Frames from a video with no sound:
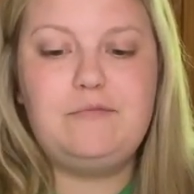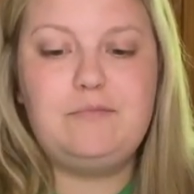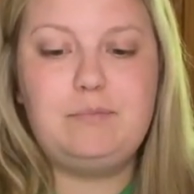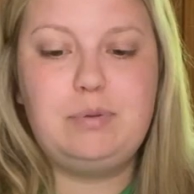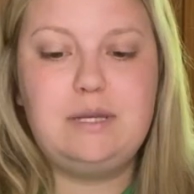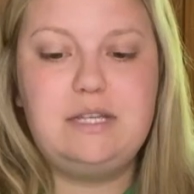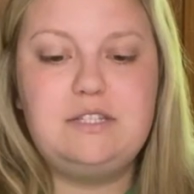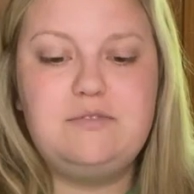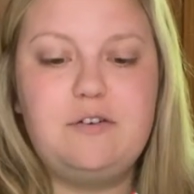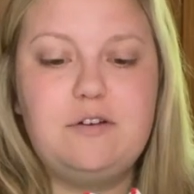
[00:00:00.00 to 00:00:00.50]

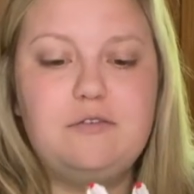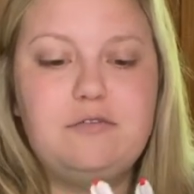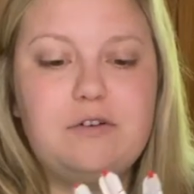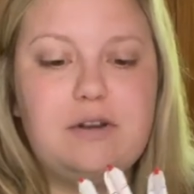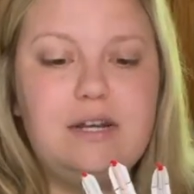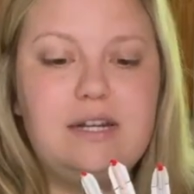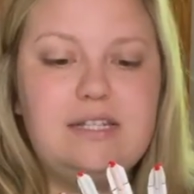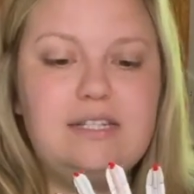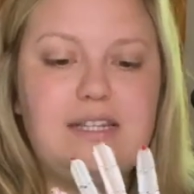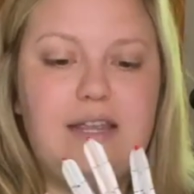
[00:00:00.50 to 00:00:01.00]
please feel
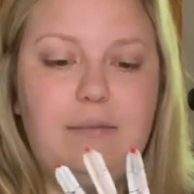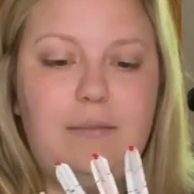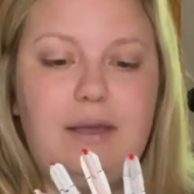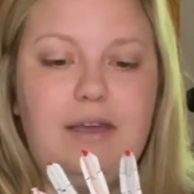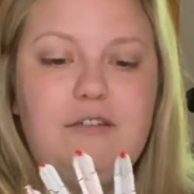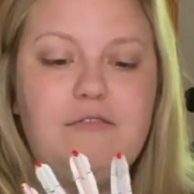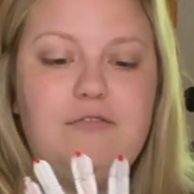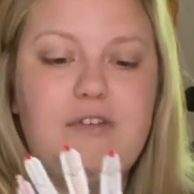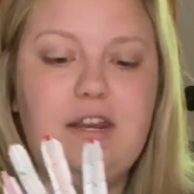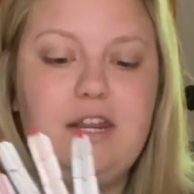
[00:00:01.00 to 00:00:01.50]
free to send me
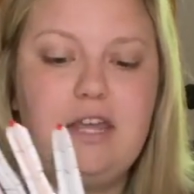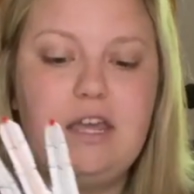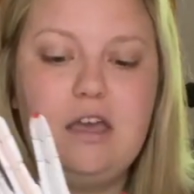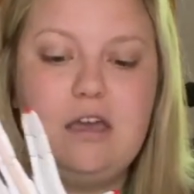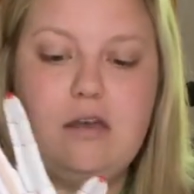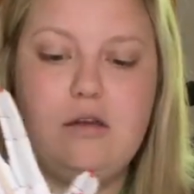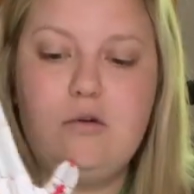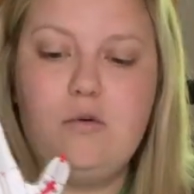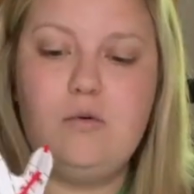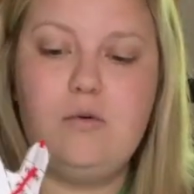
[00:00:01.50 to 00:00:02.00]
a
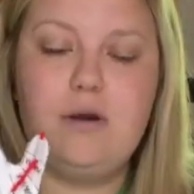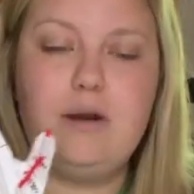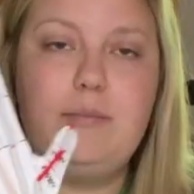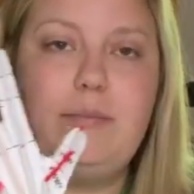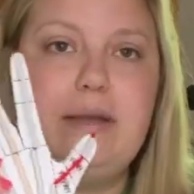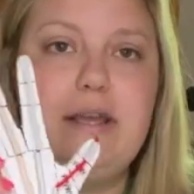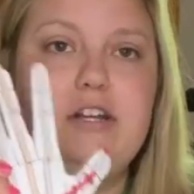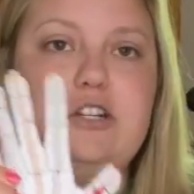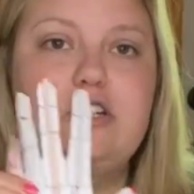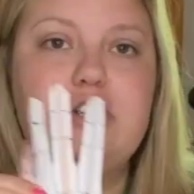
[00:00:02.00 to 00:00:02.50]
video or a
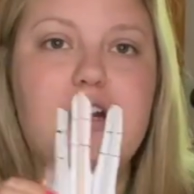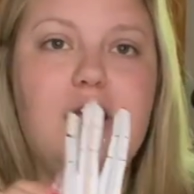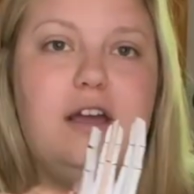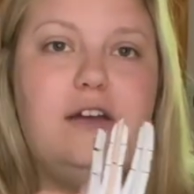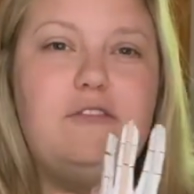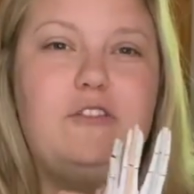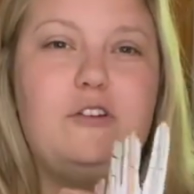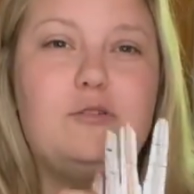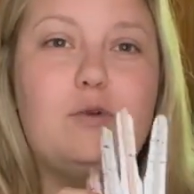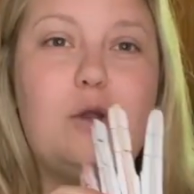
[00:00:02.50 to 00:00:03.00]
picture
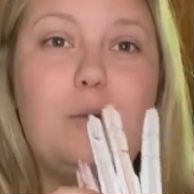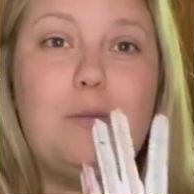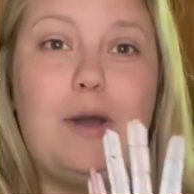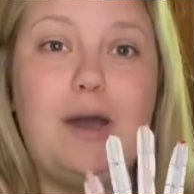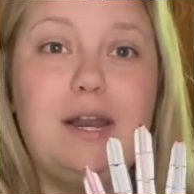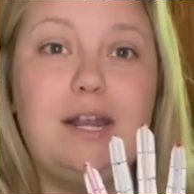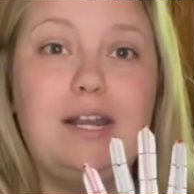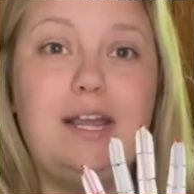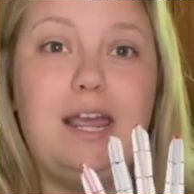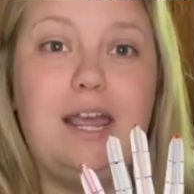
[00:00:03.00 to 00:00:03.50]
of your
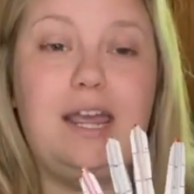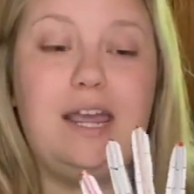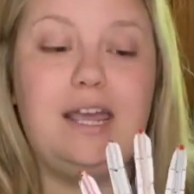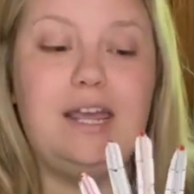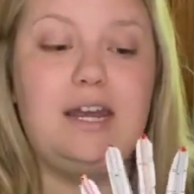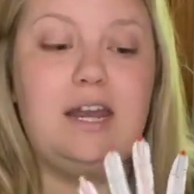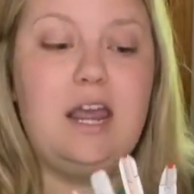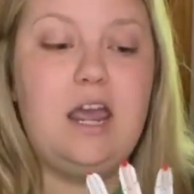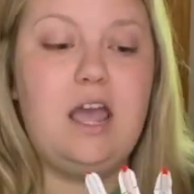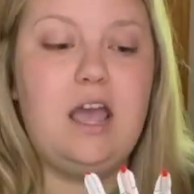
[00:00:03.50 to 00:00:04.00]
robotic
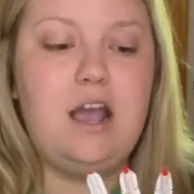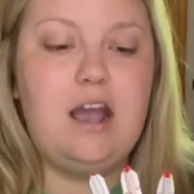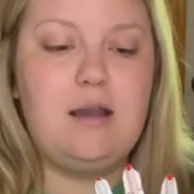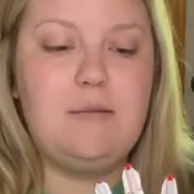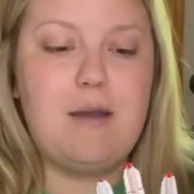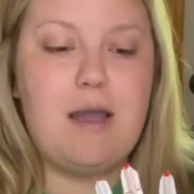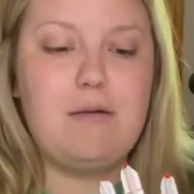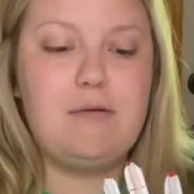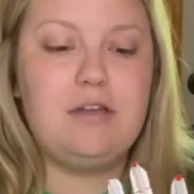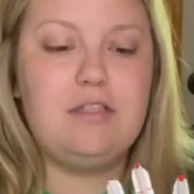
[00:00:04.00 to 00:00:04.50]
hand.
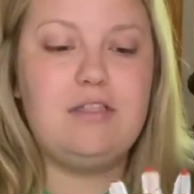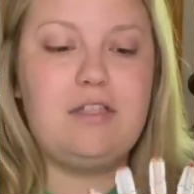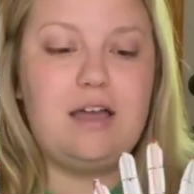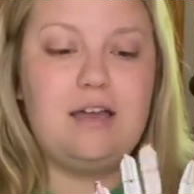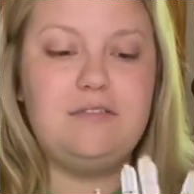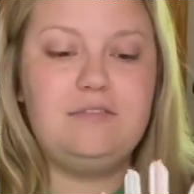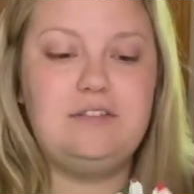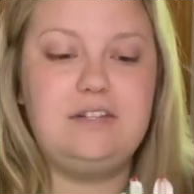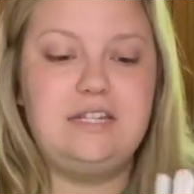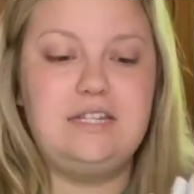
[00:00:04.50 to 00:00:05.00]
I would
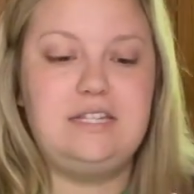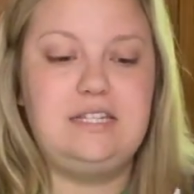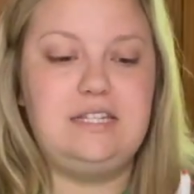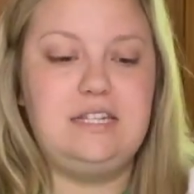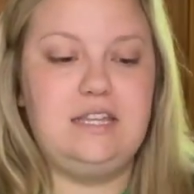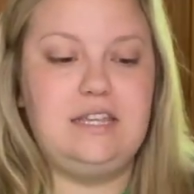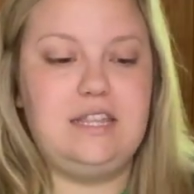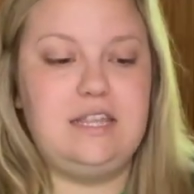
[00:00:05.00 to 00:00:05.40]
love to see